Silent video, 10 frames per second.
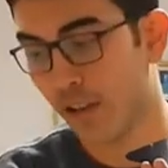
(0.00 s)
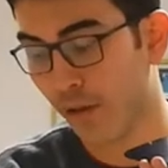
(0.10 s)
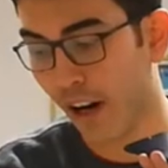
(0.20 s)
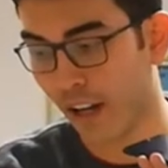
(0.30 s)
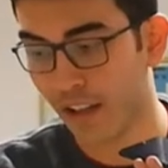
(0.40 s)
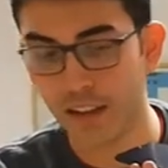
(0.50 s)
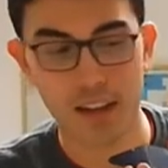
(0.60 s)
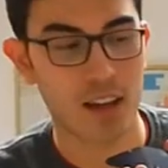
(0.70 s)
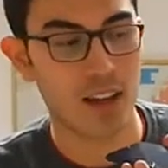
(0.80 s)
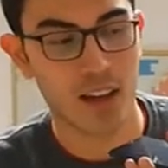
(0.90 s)

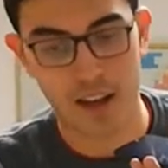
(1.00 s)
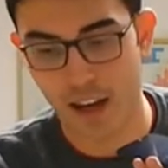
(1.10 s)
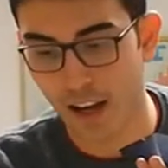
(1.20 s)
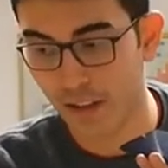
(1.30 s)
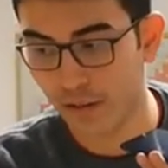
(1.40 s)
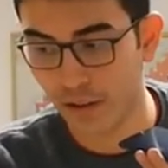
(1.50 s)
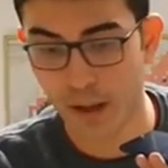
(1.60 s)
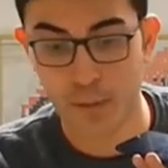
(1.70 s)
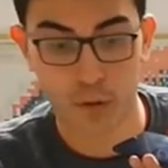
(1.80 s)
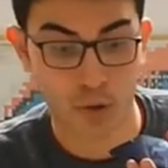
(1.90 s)
triangle
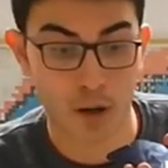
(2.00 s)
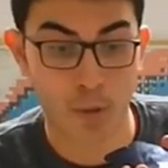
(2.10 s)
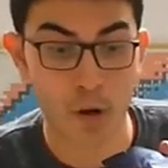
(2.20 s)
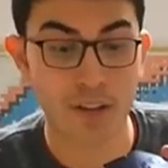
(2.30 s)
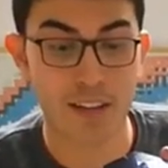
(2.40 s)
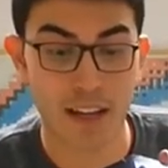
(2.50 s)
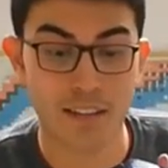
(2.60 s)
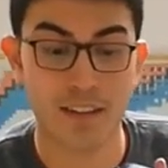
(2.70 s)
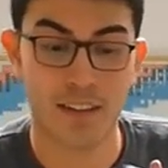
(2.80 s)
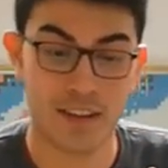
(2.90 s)
to a point
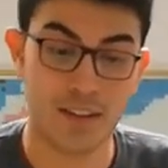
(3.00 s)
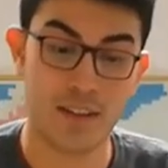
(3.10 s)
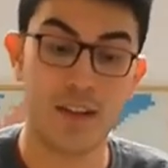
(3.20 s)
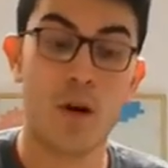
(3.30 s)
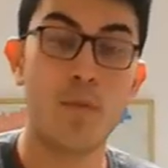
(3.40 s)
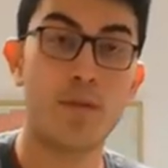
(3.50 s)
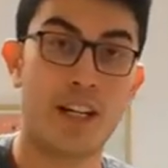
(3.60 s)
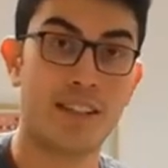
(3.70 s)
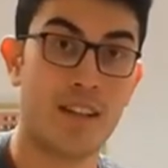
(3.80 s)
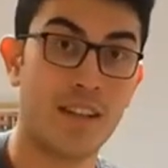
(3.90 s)
that the
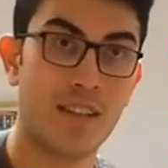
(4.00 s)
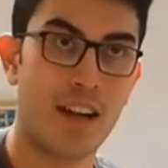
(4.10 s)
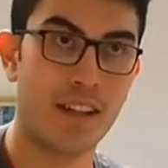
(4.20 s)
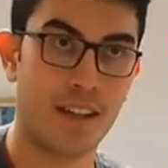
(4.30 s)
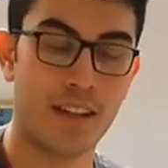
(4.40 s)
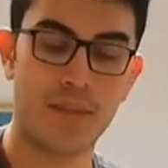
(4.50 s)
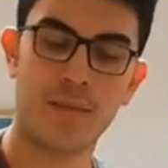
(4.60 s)
object starts sliding.